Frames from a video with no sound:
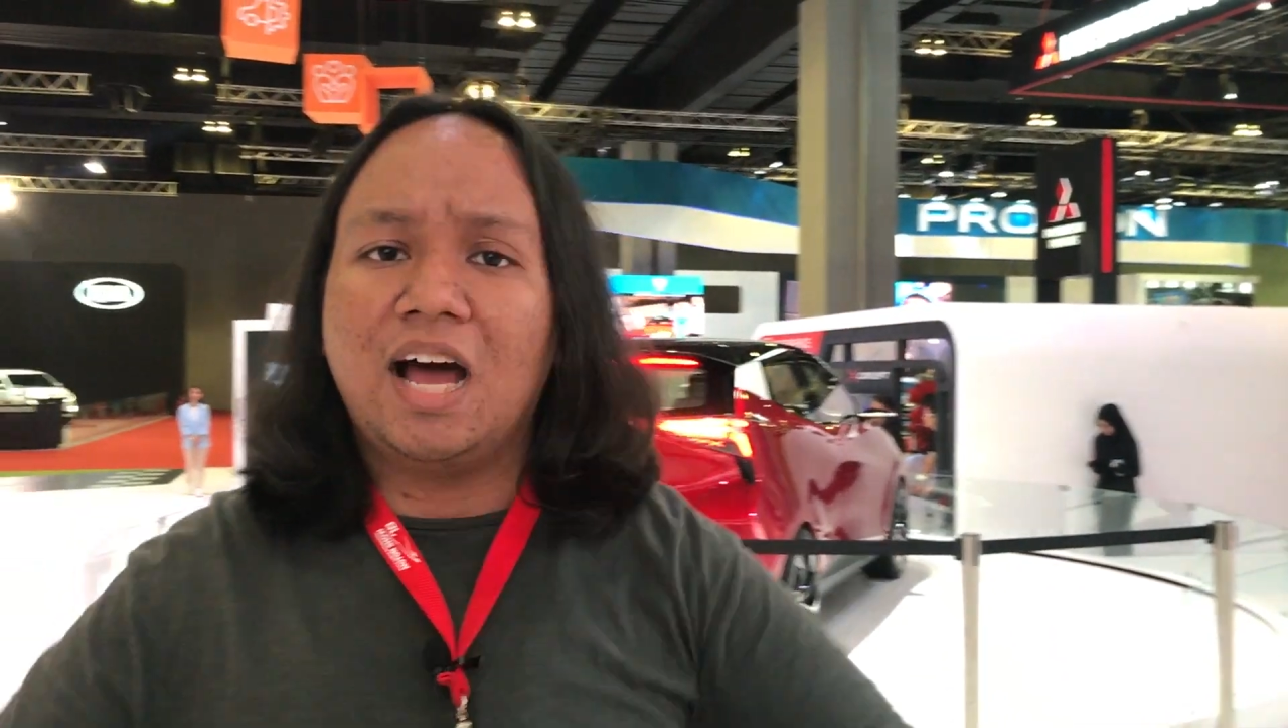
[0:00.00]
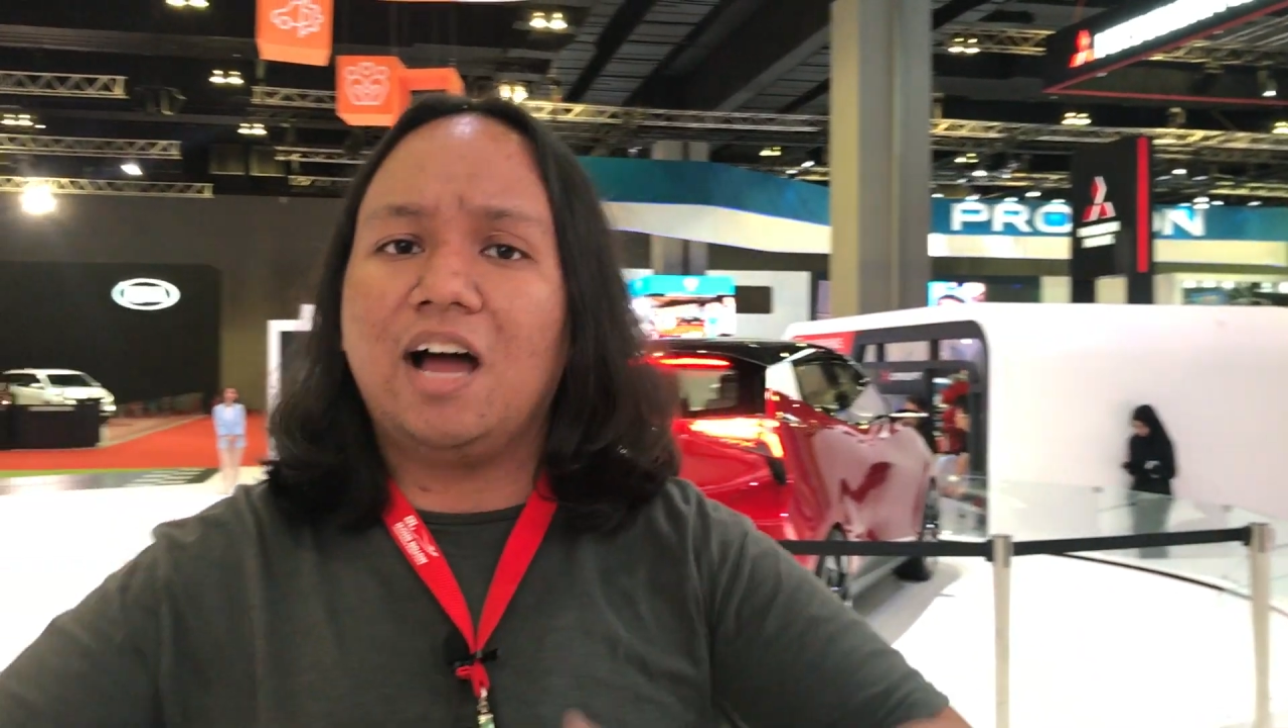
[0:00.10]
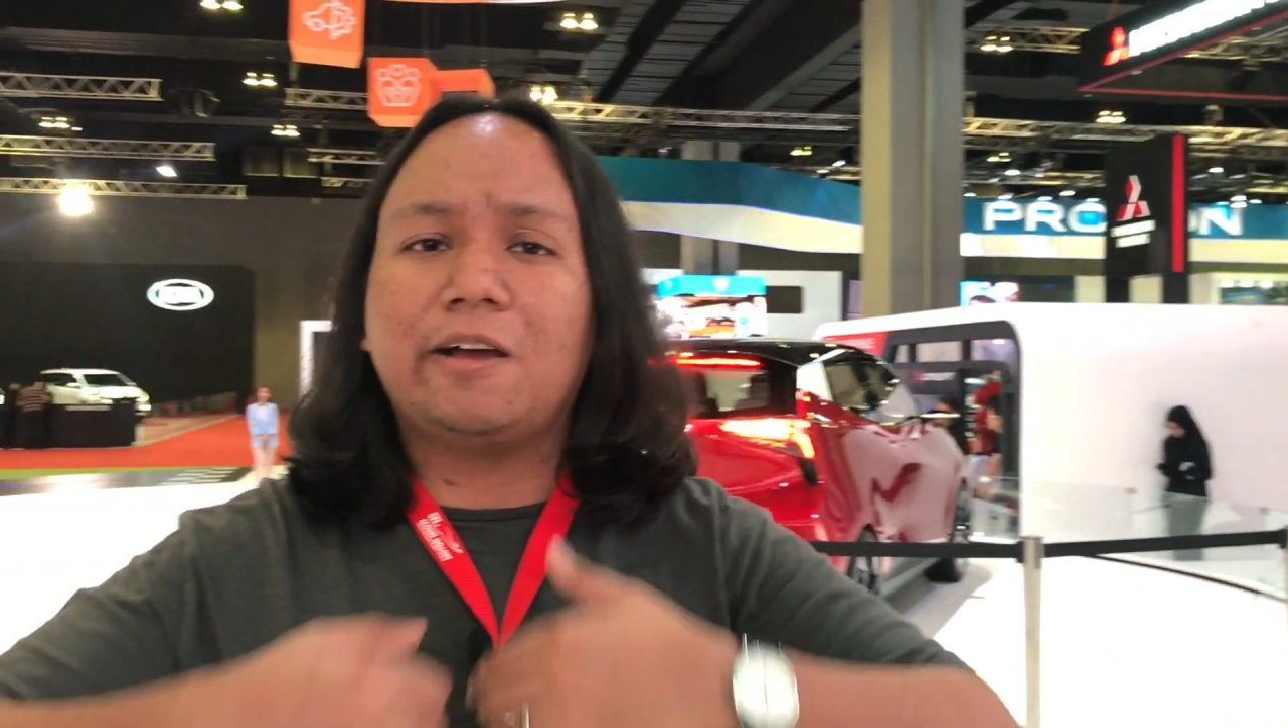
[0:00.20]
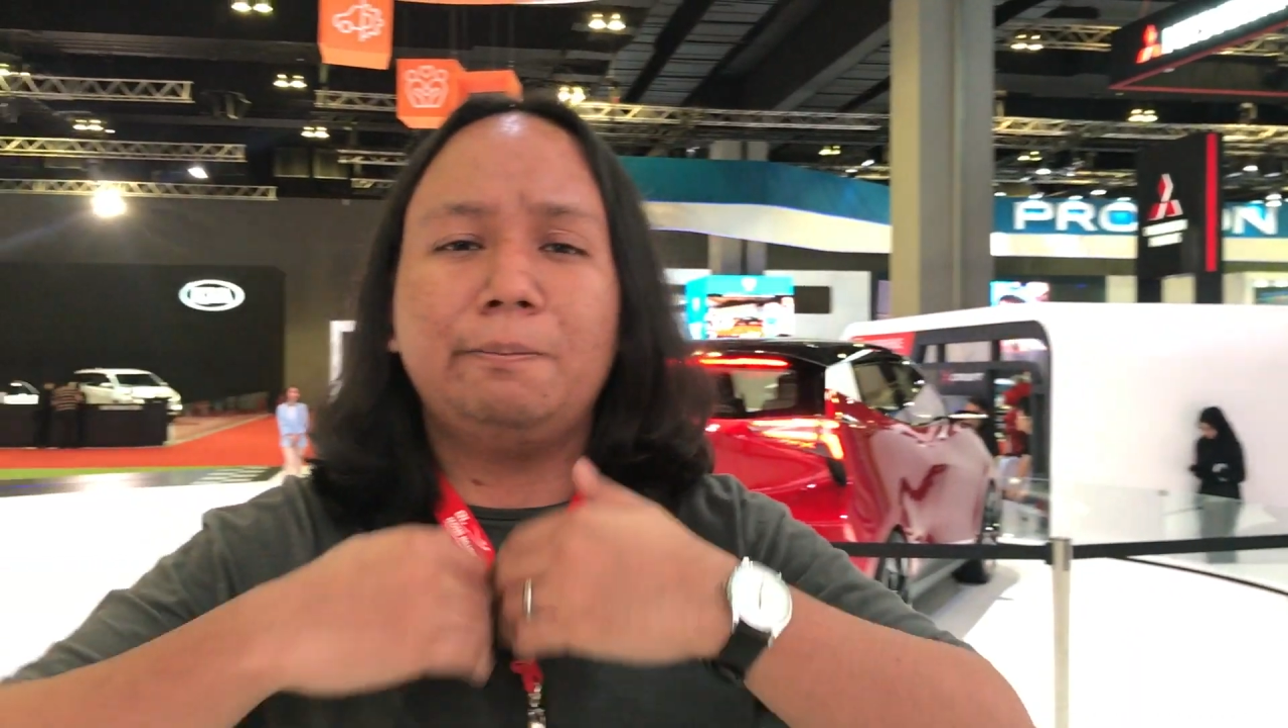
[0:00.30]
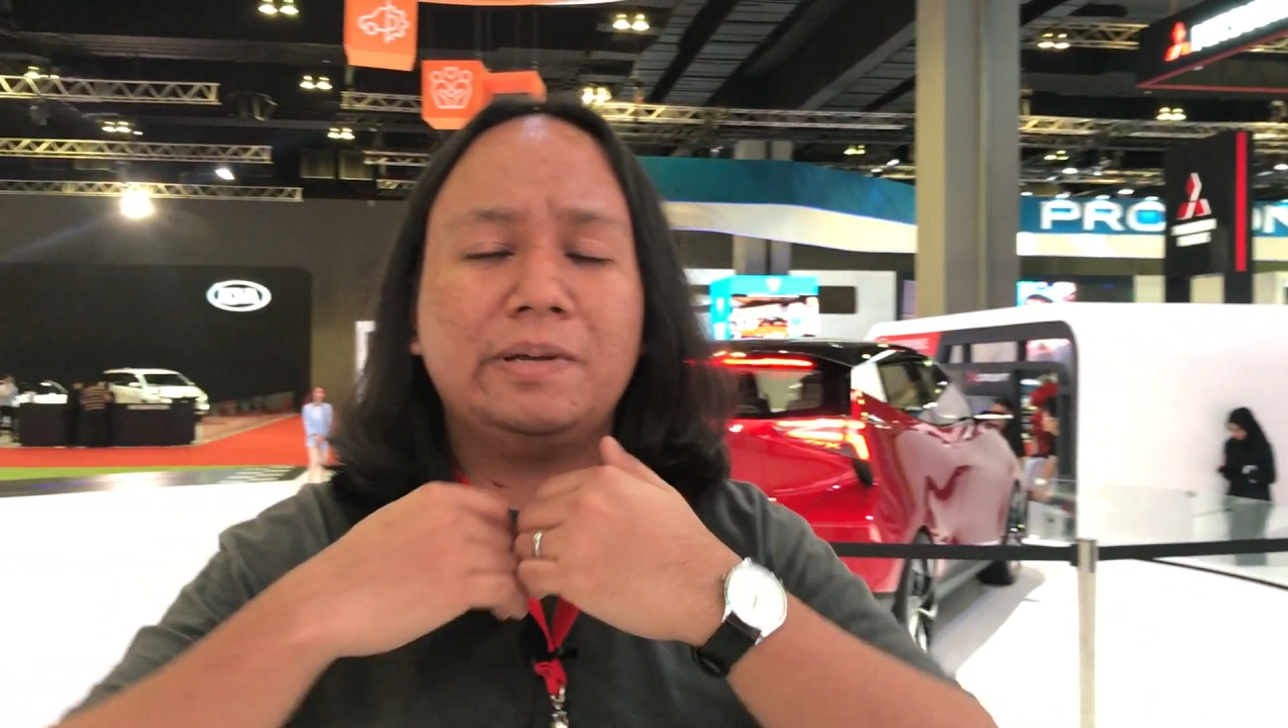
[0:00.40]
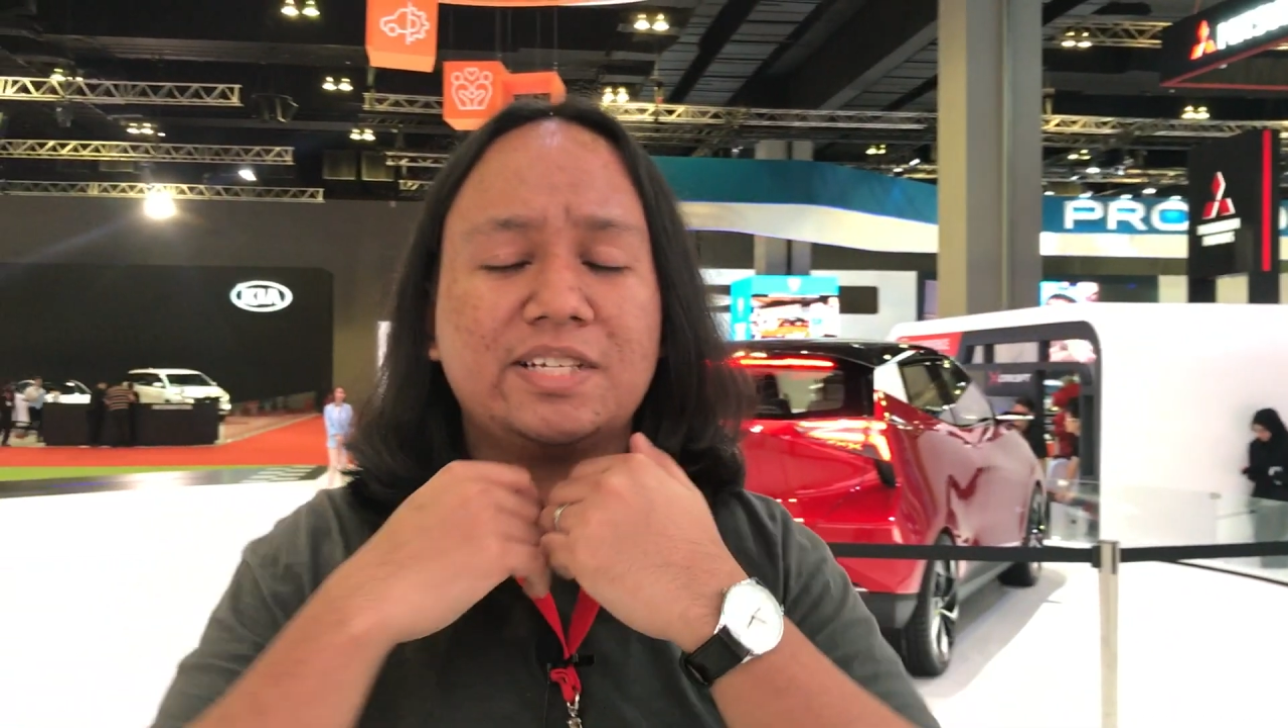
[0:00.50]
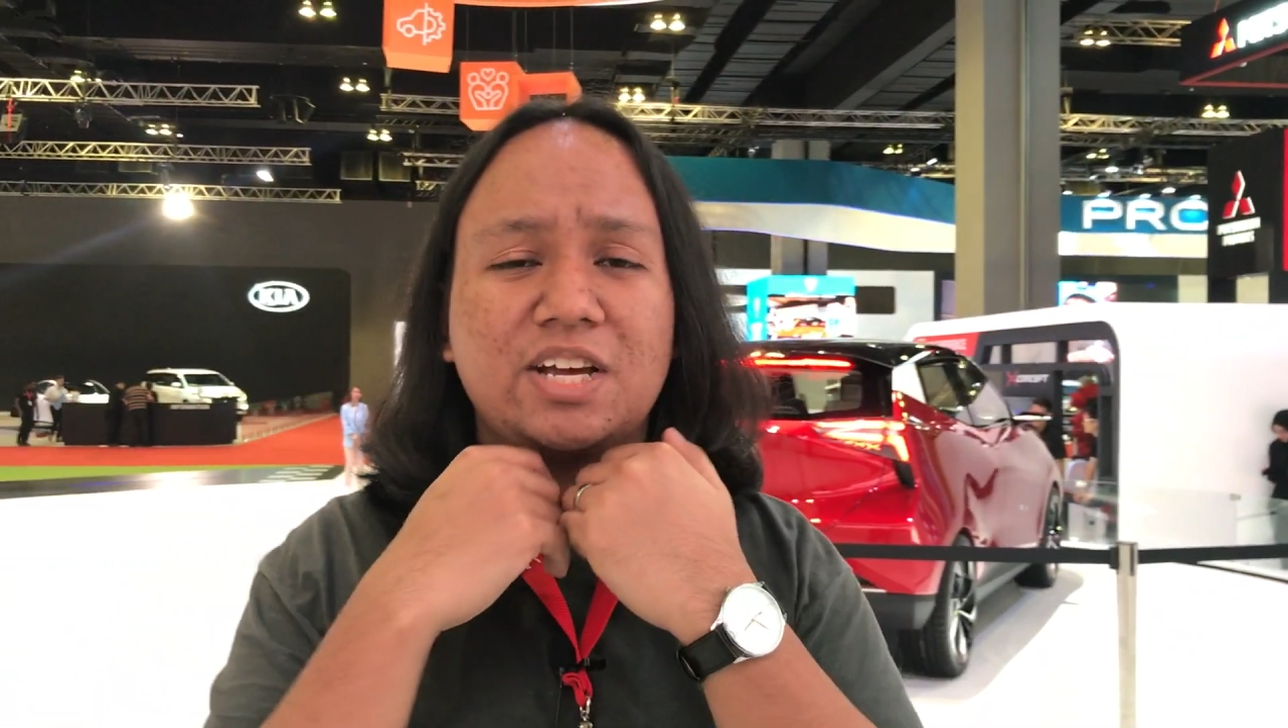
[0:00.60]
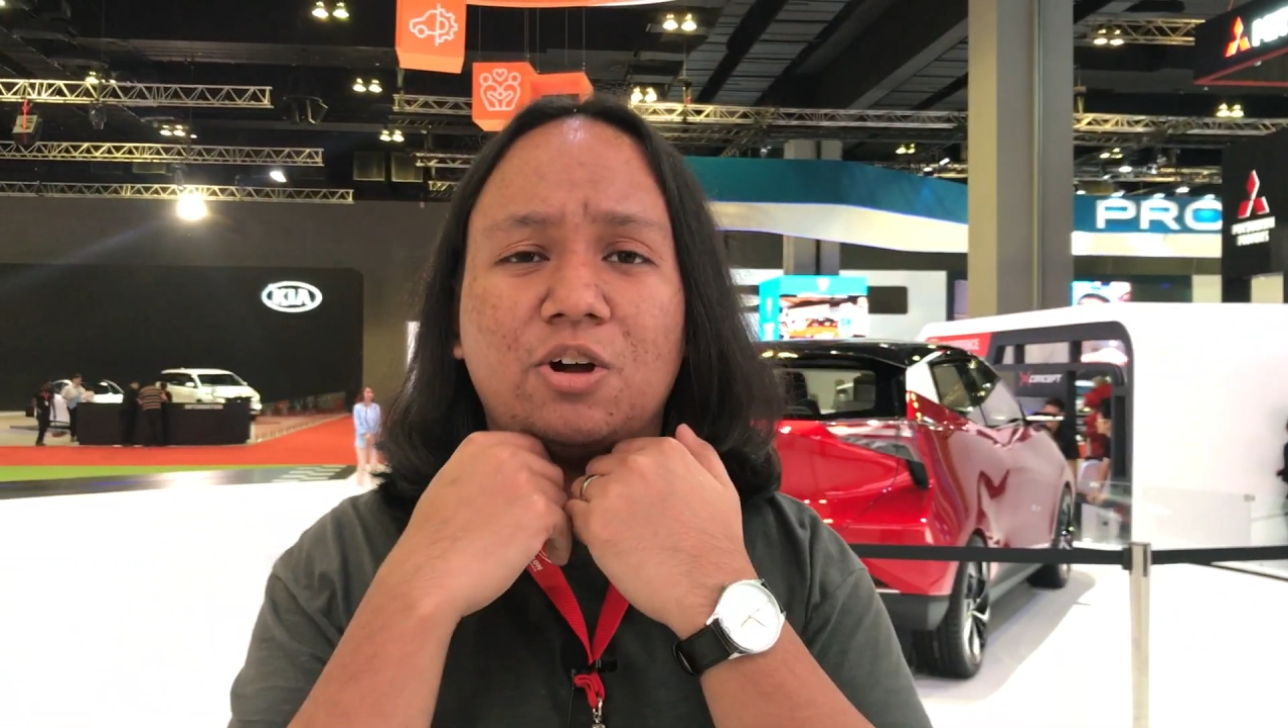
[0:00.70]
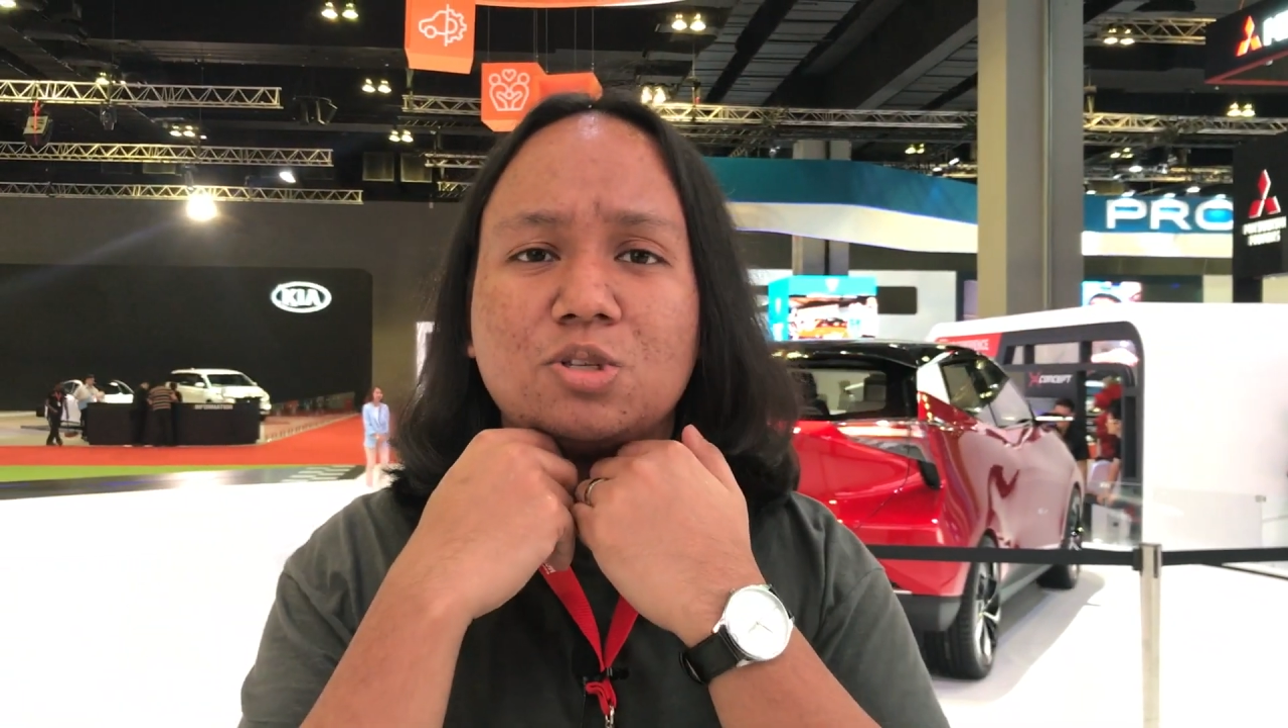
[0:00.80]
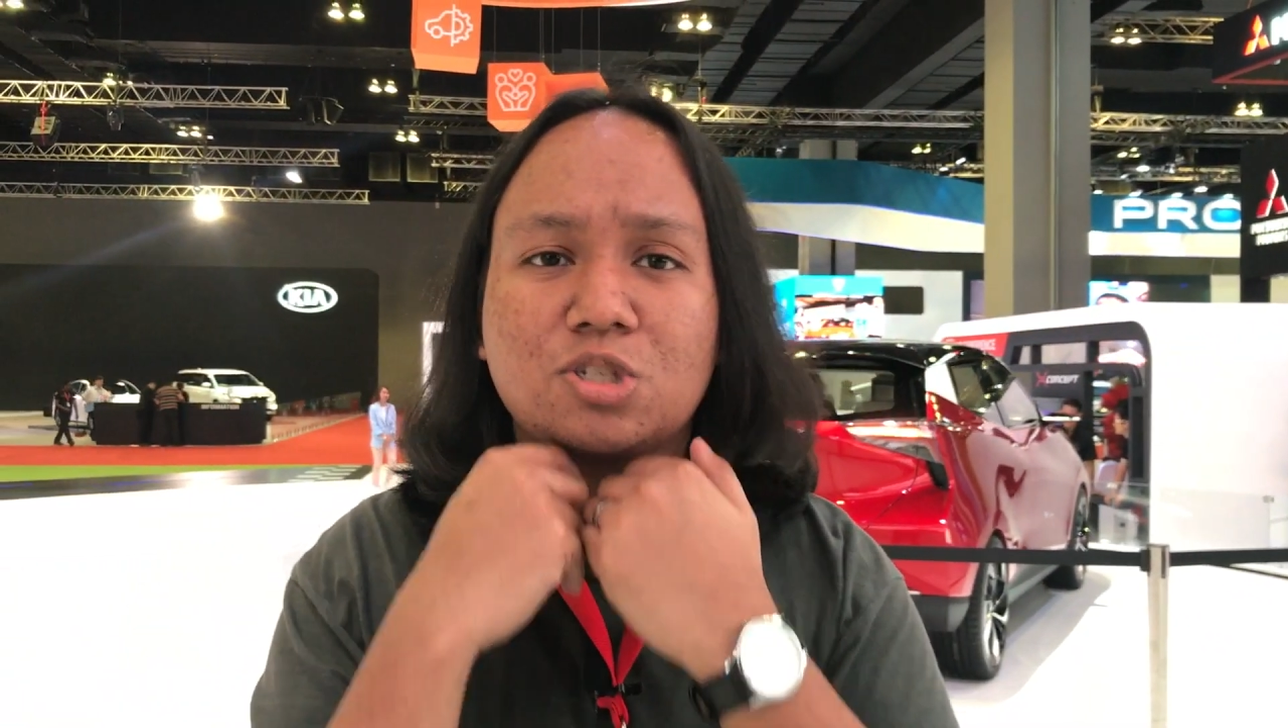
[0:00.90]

are competing on